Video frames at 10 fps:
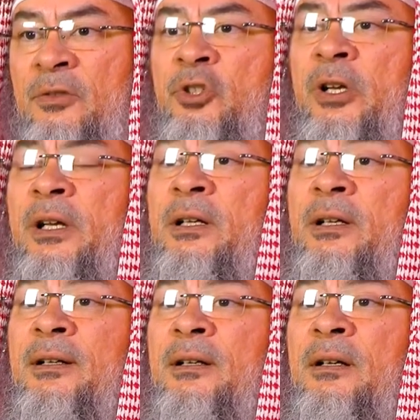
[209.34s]
Sheikh,
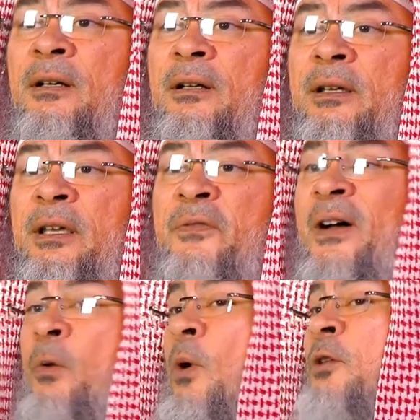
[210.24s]

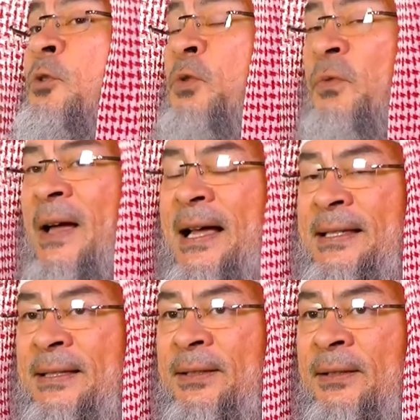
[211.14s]
if I want to
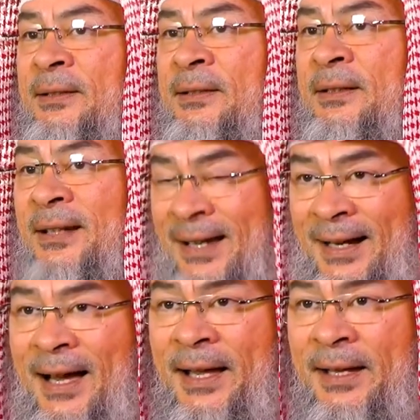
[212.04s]
fast,
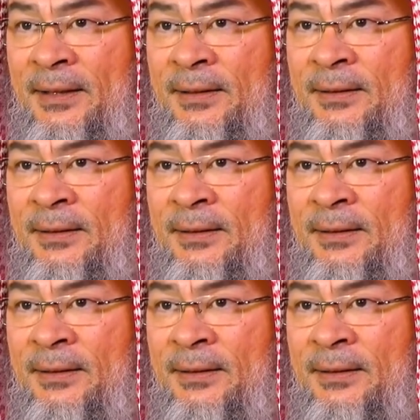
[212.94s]
can I?